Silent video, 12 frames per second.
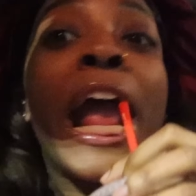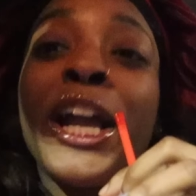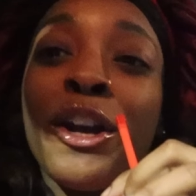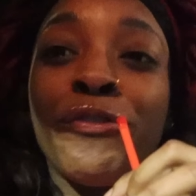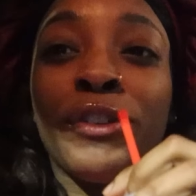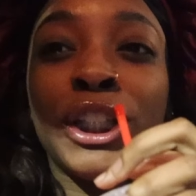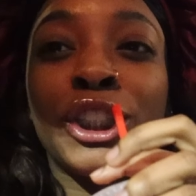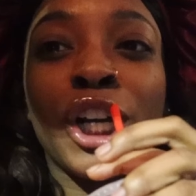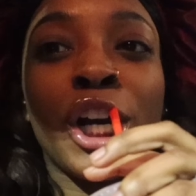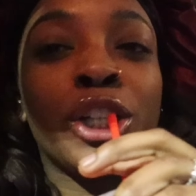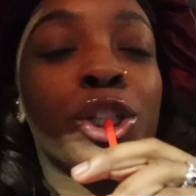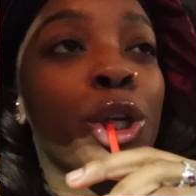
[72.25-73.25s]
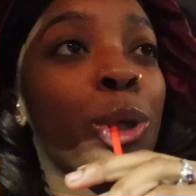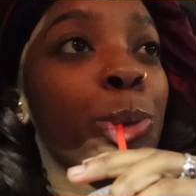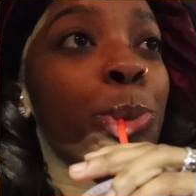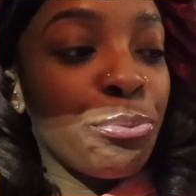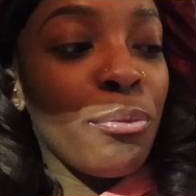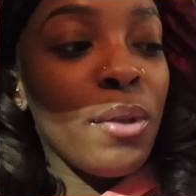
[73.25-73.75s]
and you're fully charged.
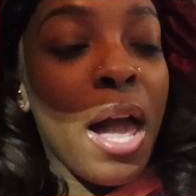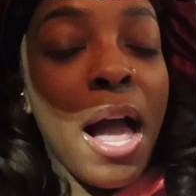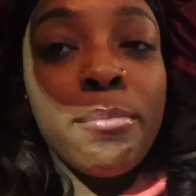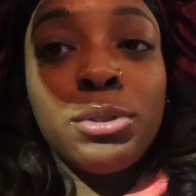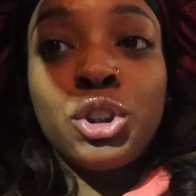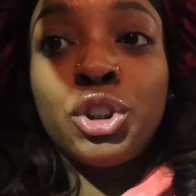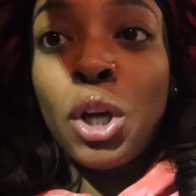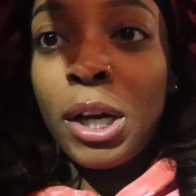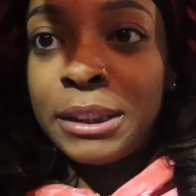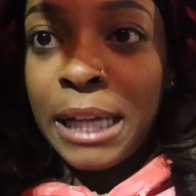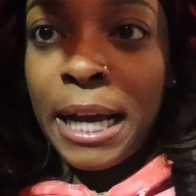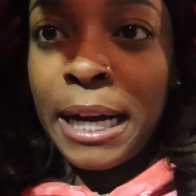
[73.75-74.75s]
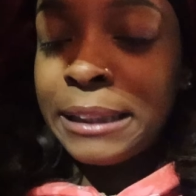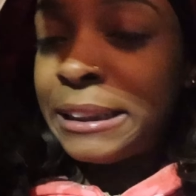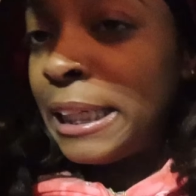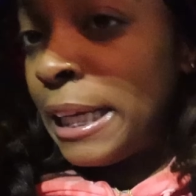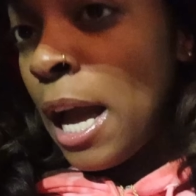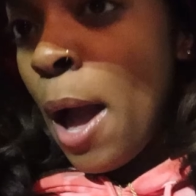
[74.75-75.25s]
Yeah, I'm so I'm excited be, to
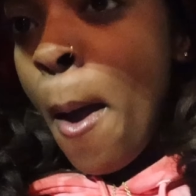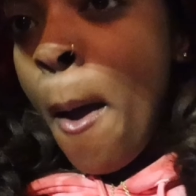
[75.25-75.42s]
see be the